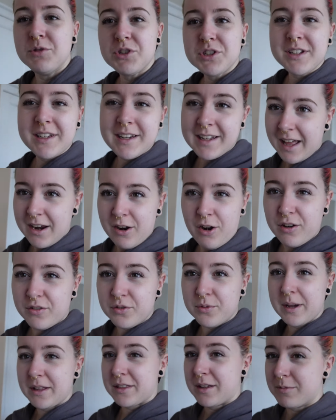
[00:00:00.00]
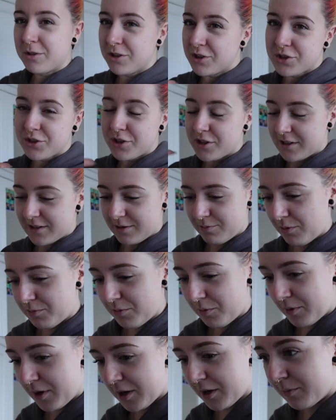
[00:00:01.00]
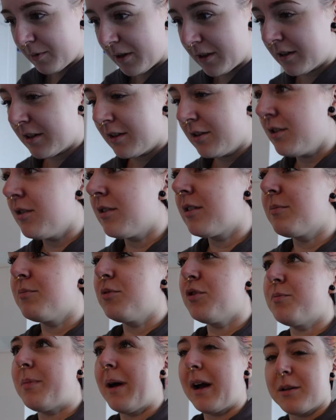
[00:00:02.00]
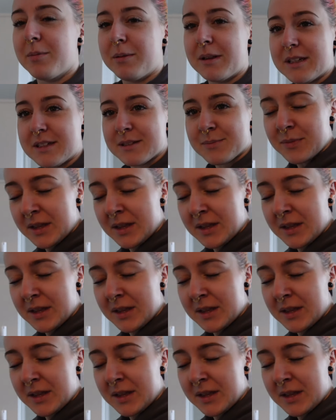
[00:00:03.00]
just going to get it over with. I'm going to show you what we're working with. Can you move back, please?